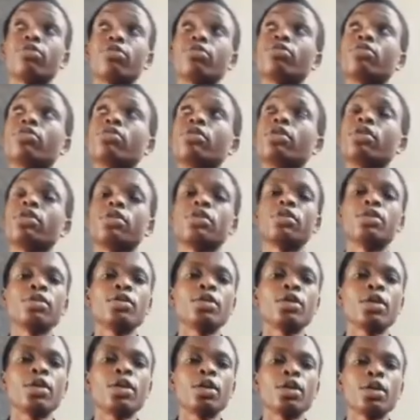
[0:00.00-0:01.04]
this is
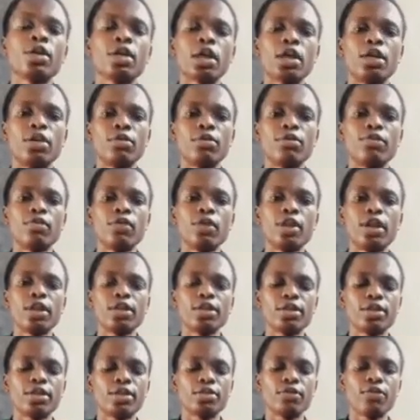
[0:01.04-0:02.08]
a kind of
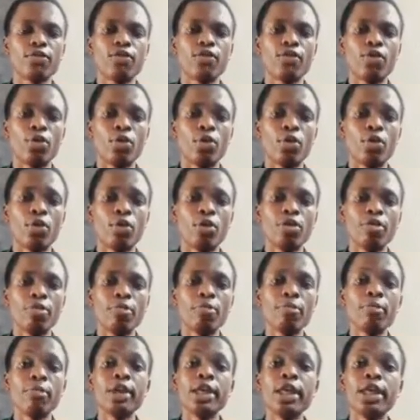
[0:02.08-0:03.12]
lesson for
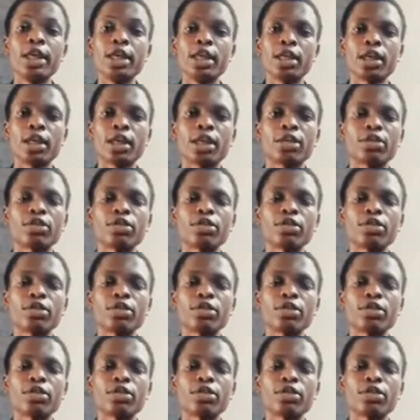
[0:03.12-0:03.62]
beginners.